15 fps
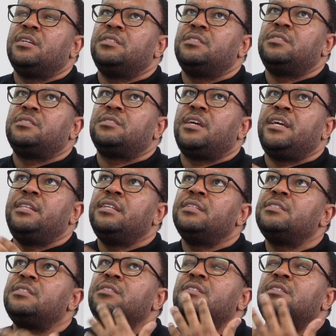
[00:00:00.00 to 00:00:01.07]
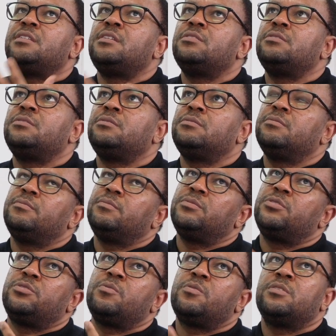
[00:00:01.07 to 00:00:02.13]
is, and this is still
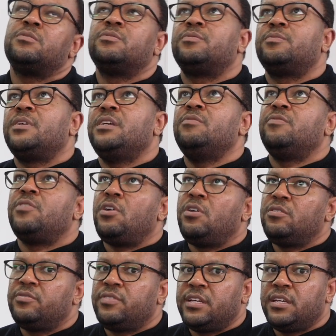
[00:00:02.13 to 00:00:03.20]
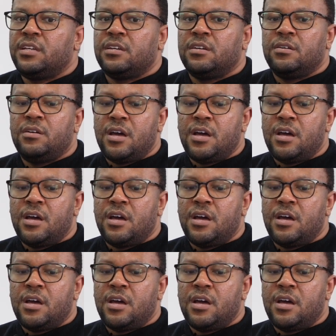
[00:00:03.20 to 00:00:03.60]
sort of evolving,